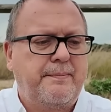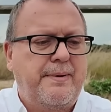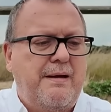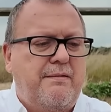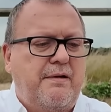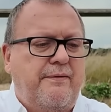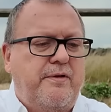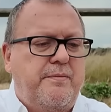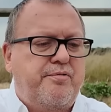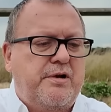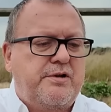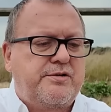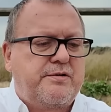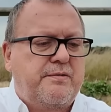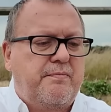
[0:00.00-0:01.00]
Apparently if you
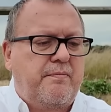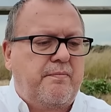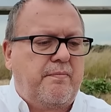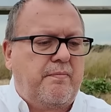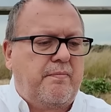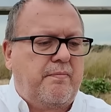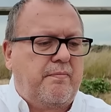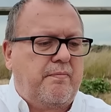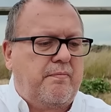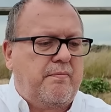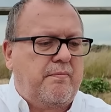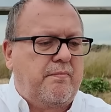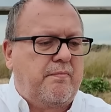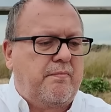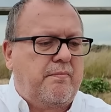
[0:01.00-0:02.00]
press...
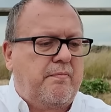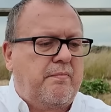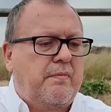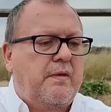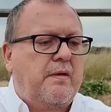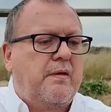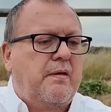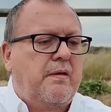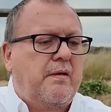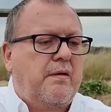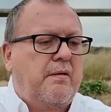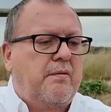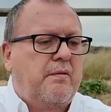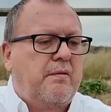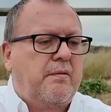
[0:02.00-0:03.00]

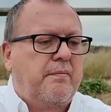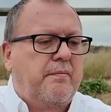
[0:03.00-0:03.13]
Droney.